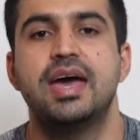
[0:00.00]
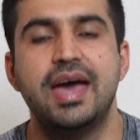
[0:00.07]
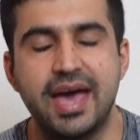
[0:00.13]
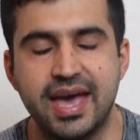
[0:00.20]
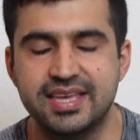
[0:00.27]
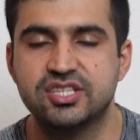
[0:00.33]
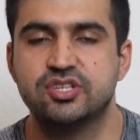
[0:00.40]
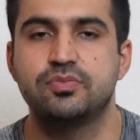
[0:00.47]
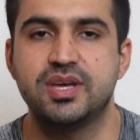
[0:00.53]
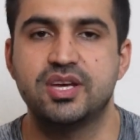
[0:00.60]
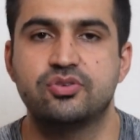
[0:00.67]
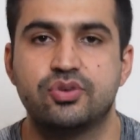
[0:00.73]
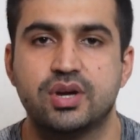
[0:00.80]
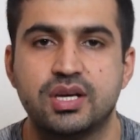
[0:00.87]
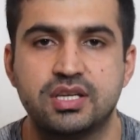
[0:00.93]
has to be
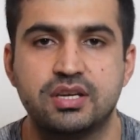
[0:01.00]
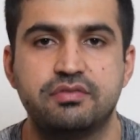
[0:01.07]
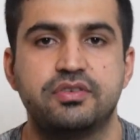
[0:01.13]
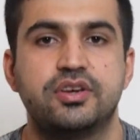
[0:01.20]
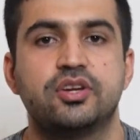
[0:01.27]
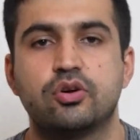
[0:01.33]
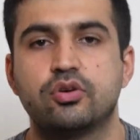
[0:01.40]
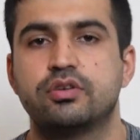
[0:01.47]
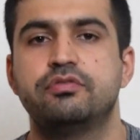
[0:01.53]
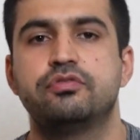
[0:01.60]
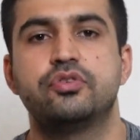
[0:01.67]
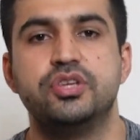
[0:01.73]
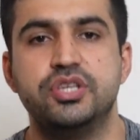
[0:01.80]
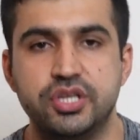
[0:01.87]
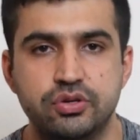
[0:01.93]
attractive in order
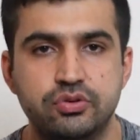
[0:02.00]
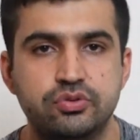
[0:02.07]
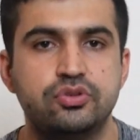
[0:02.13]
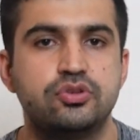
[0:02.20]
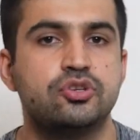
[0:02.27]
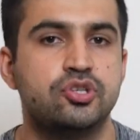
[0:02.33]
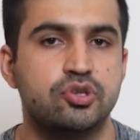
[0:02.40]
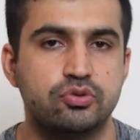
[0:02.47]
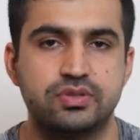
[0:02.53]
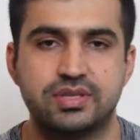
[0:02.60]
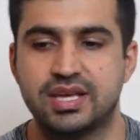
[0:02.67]
for you to choose